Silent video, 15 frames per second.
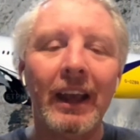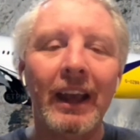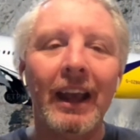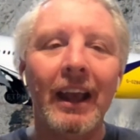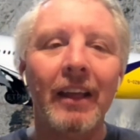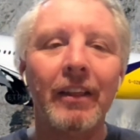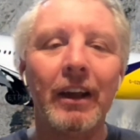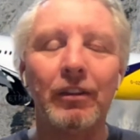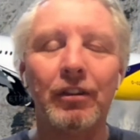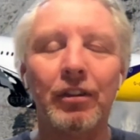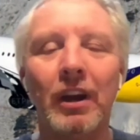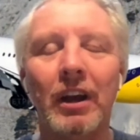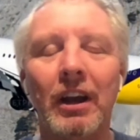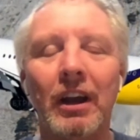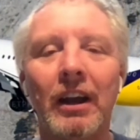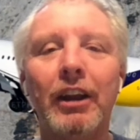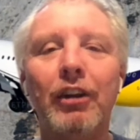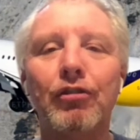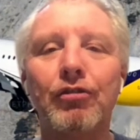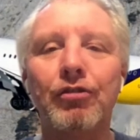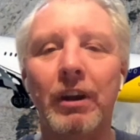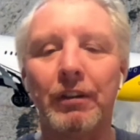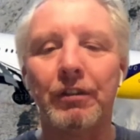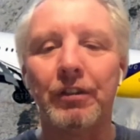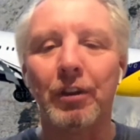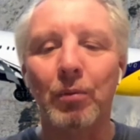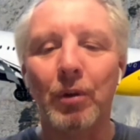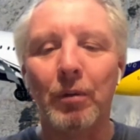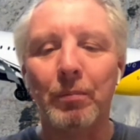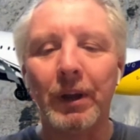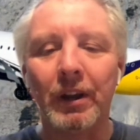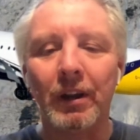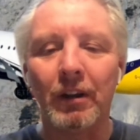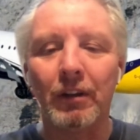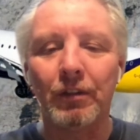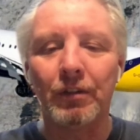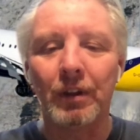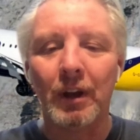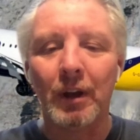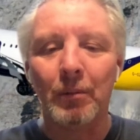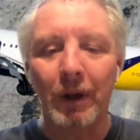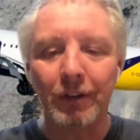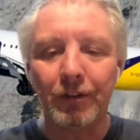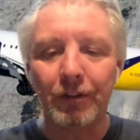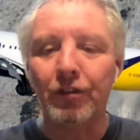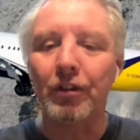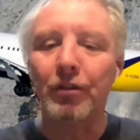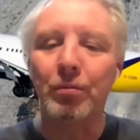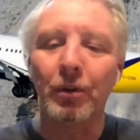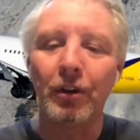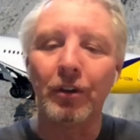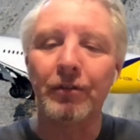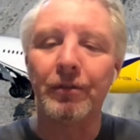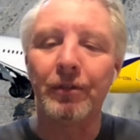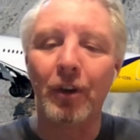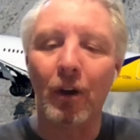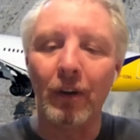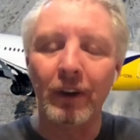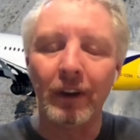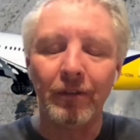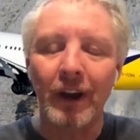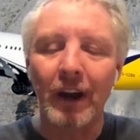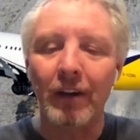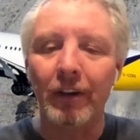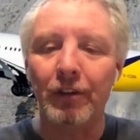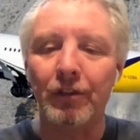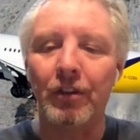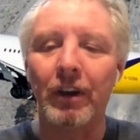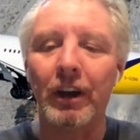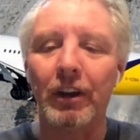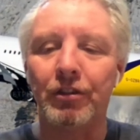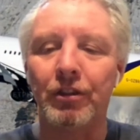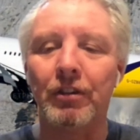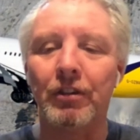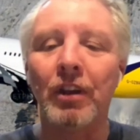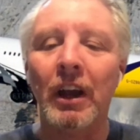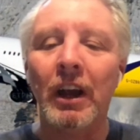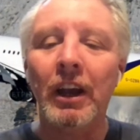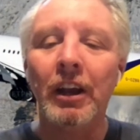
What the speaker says: that's an interesting one, because passengers will have gone in various directions.